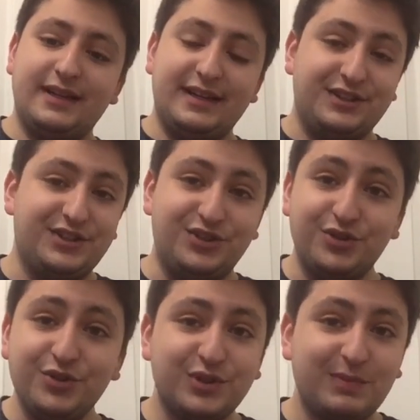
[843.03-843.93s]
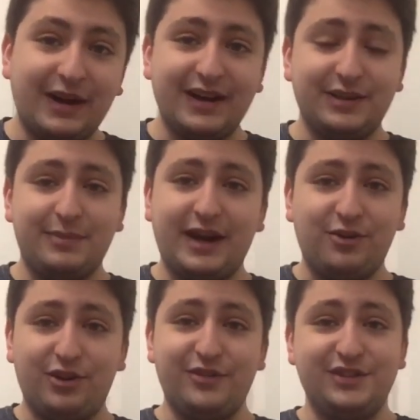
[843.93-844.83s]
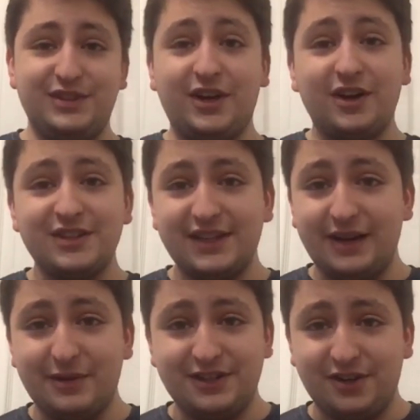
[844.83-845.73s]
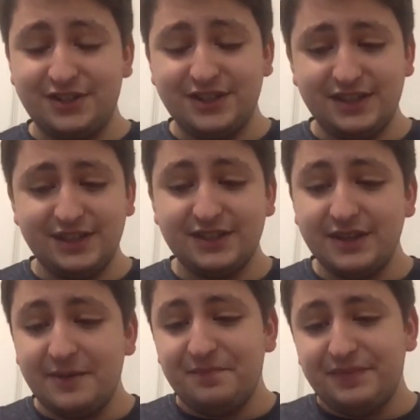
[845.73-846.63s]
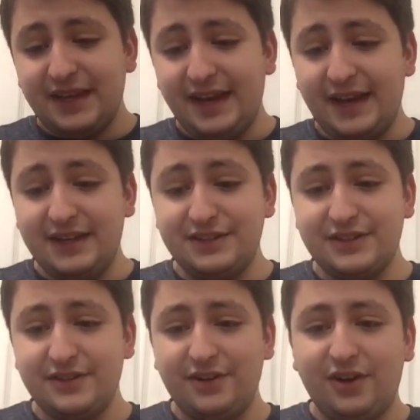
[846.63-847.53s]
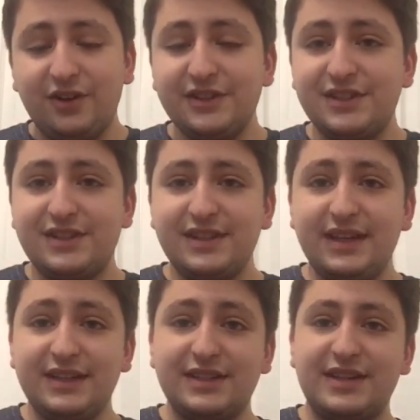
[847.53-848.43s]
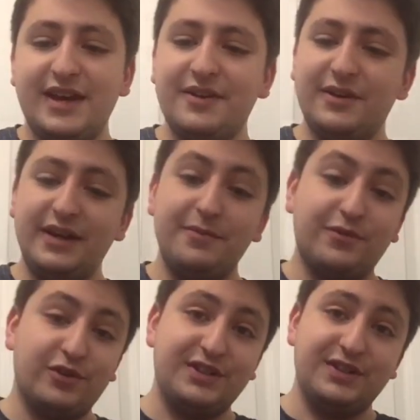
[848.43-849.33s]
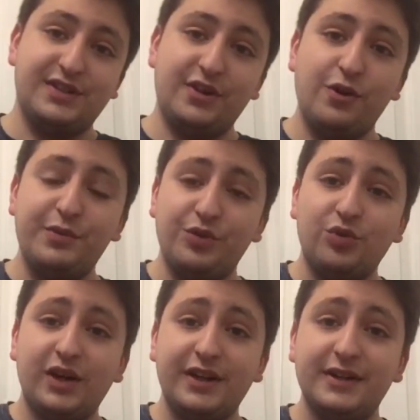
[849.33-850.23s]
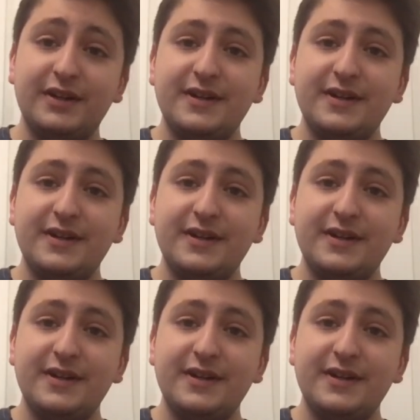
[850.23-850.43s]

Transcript: getting seduced by the power of the dark side by Darth Sidious, and all these things, him versus Obi-Wan.